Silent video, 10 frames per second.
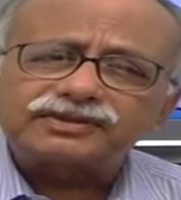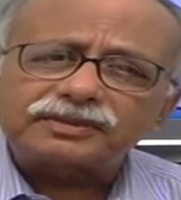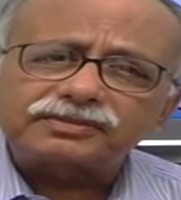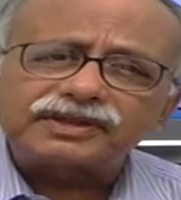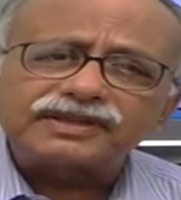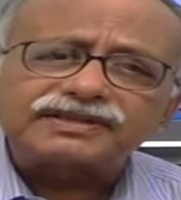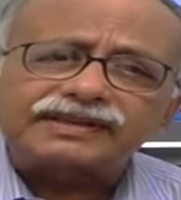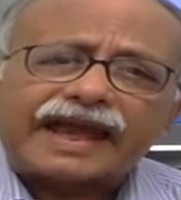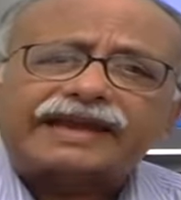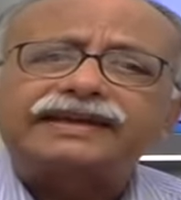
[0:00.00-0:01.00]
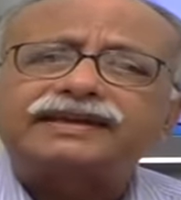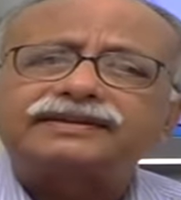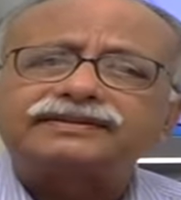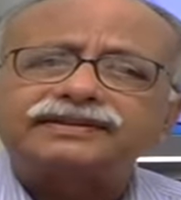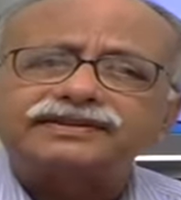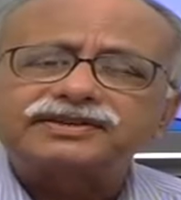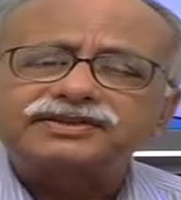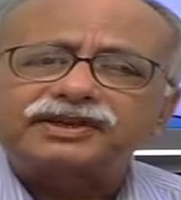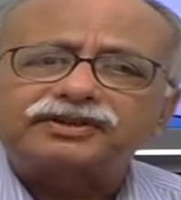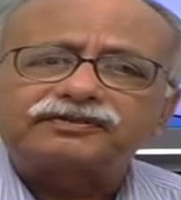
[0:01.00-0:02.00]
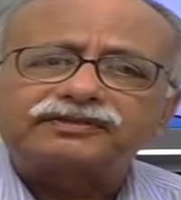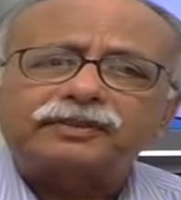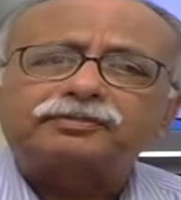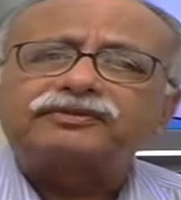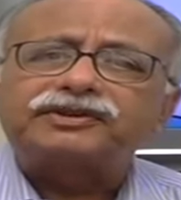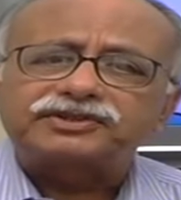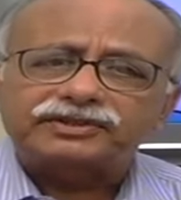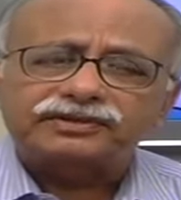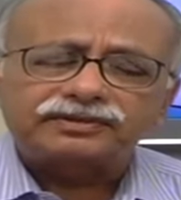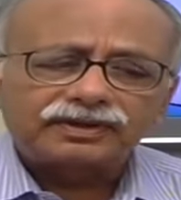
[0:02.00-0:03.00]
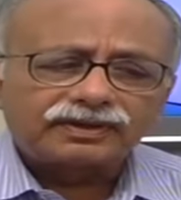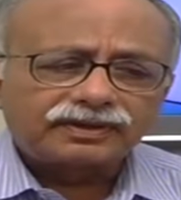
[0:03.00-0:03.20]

something is lacking. There is a state of deprivation.